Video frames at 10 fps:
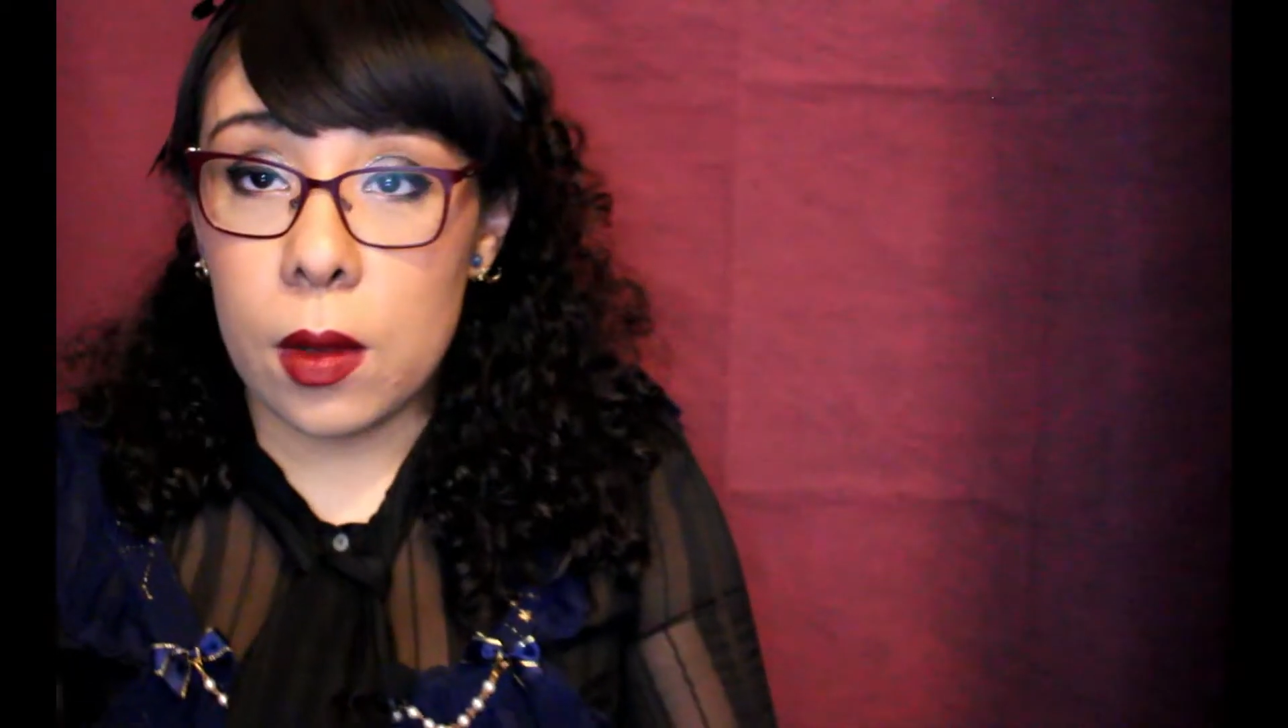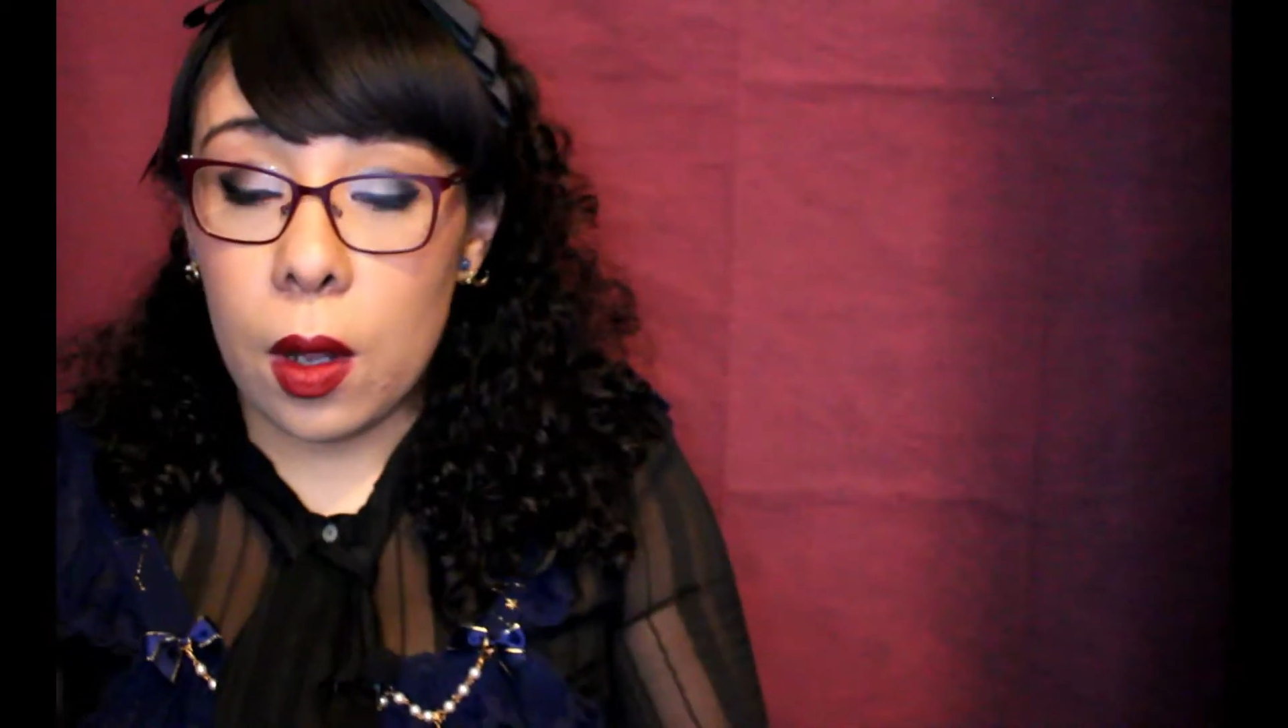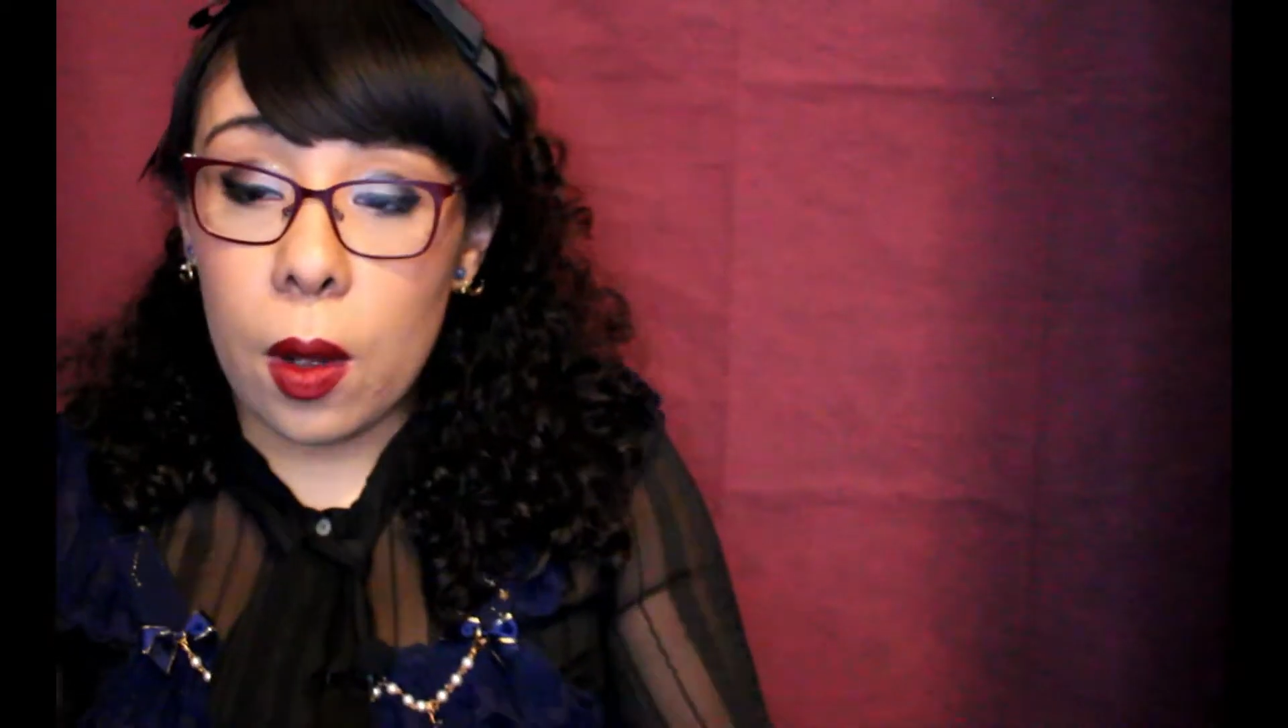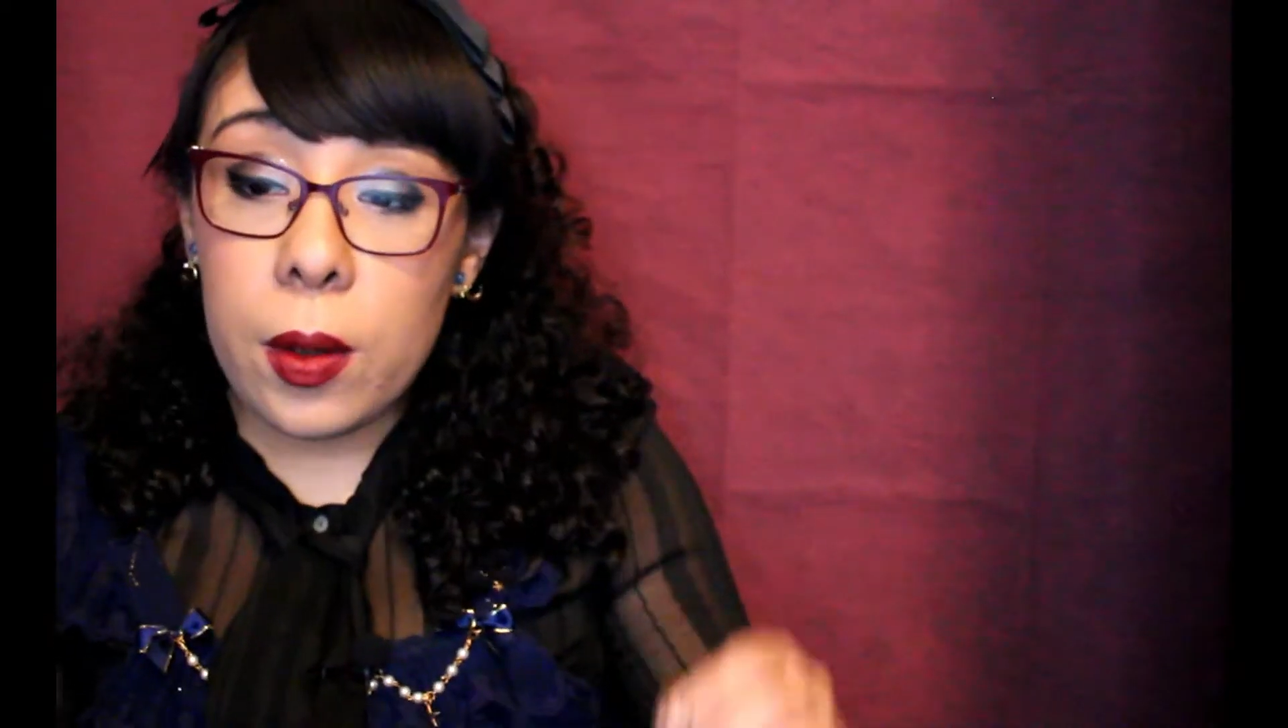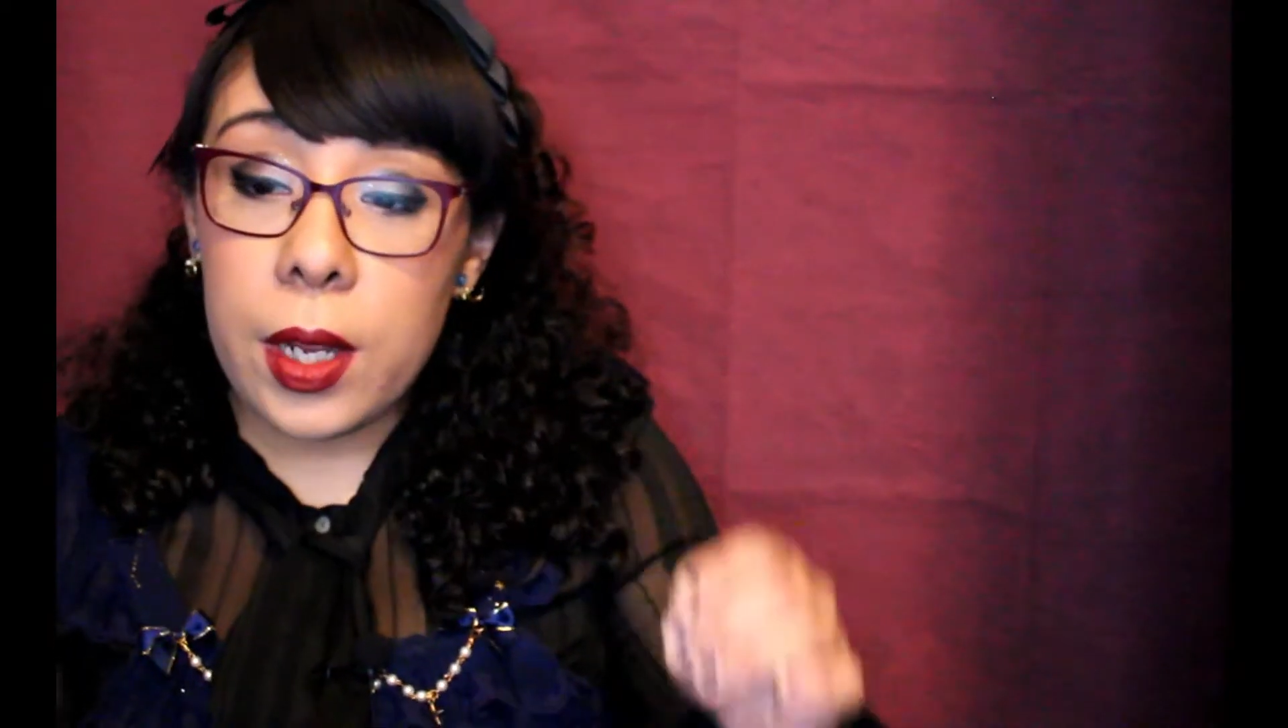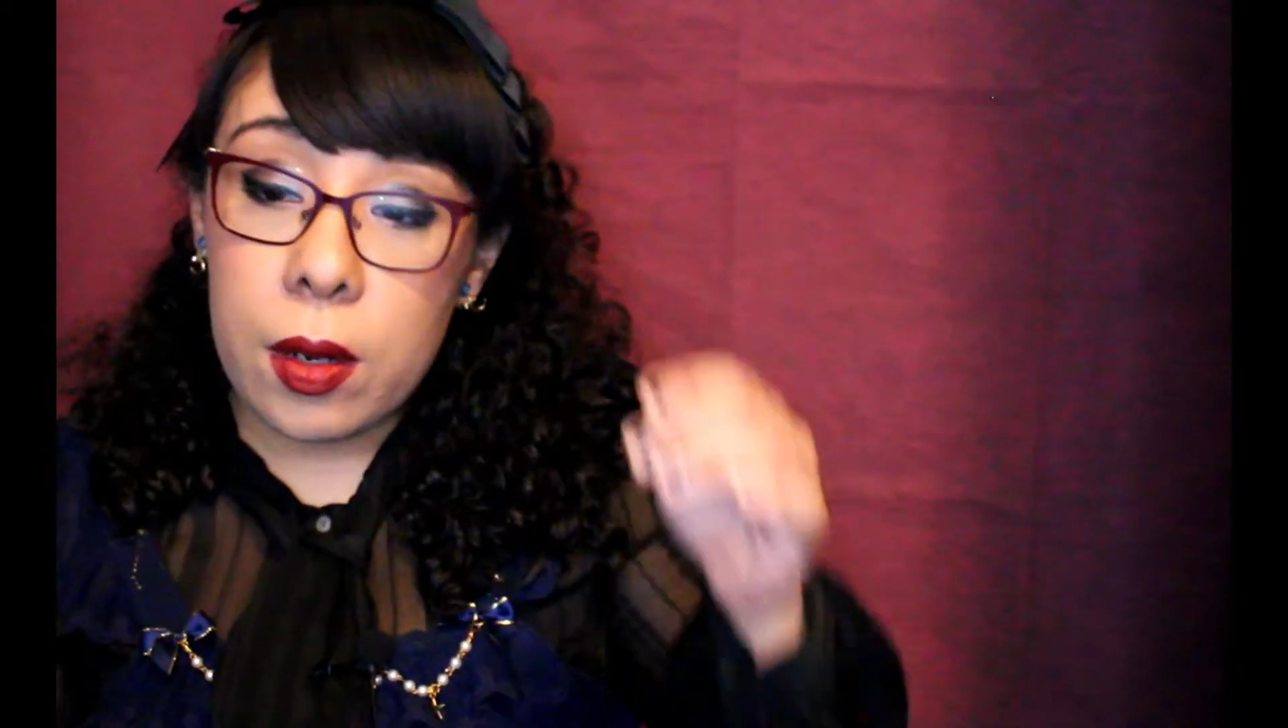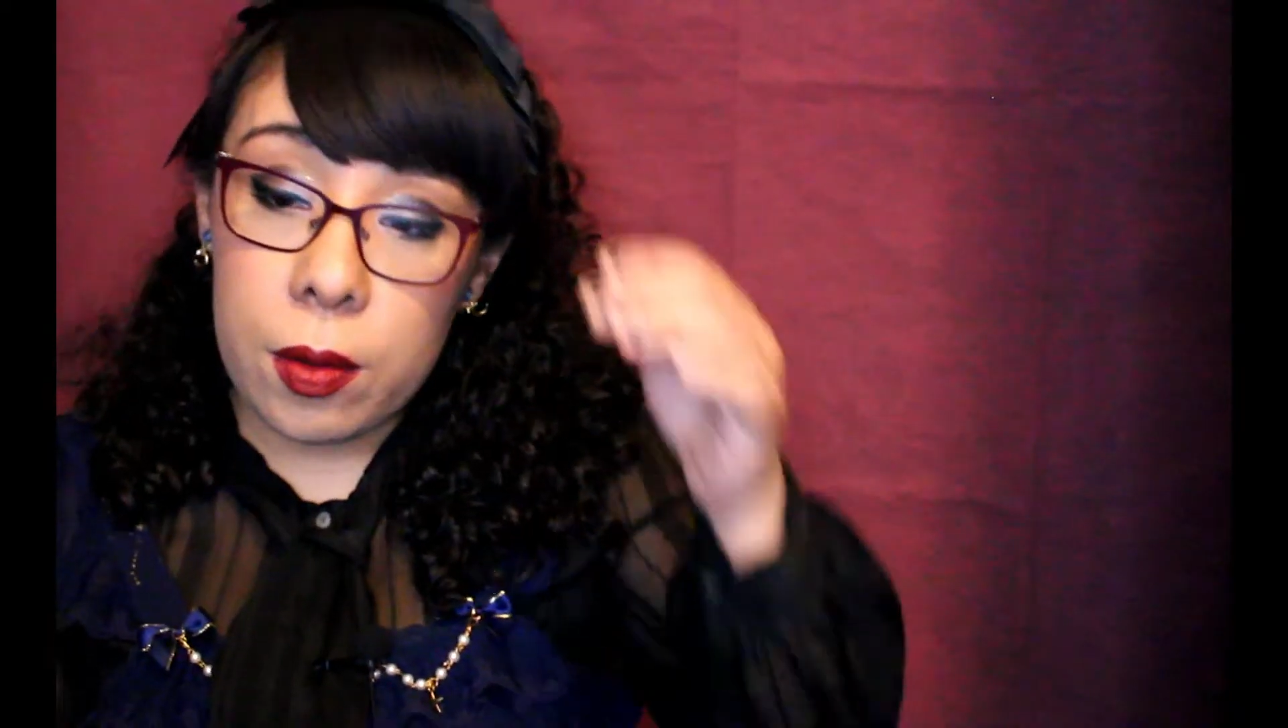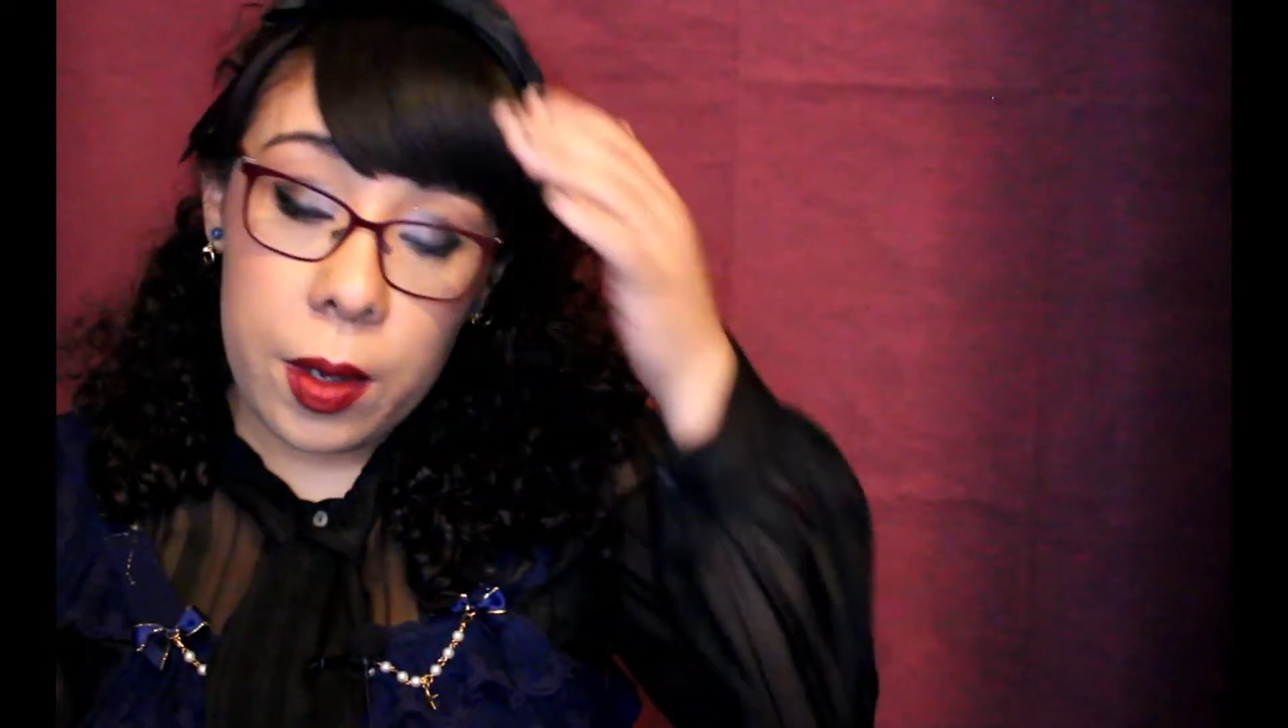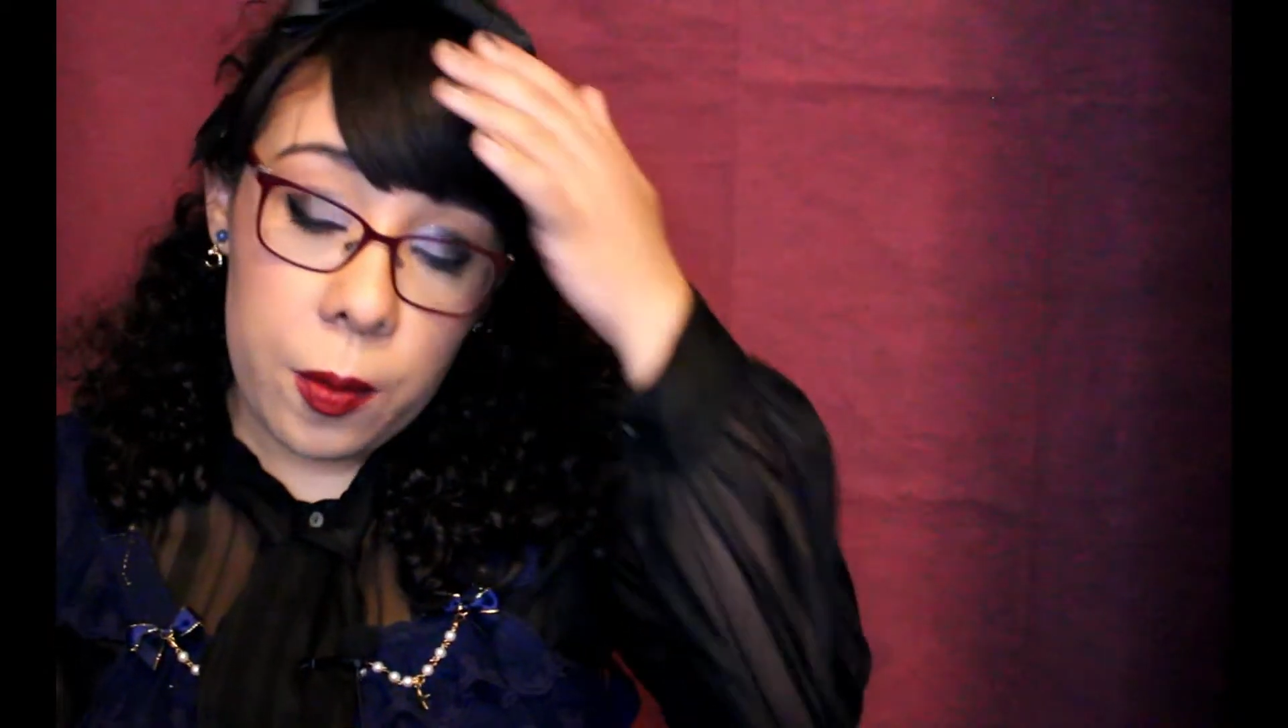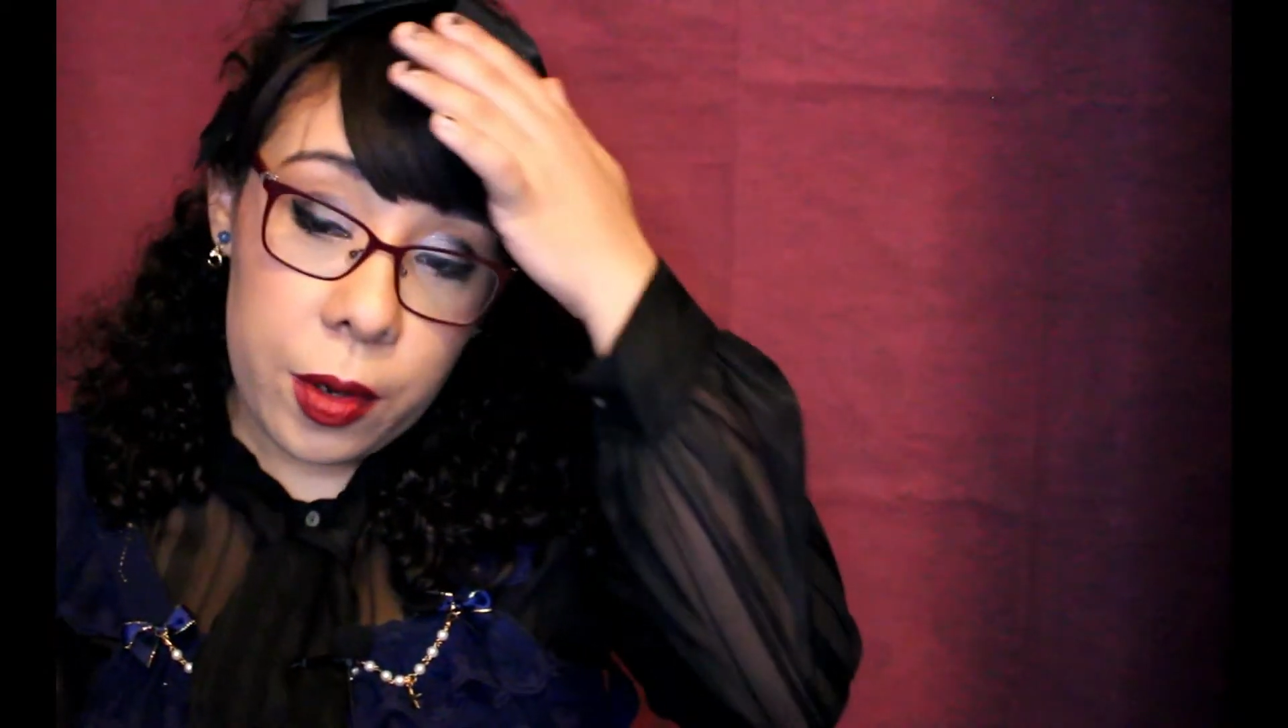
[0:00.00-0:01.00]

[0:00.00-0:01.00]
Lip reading: Okie doke,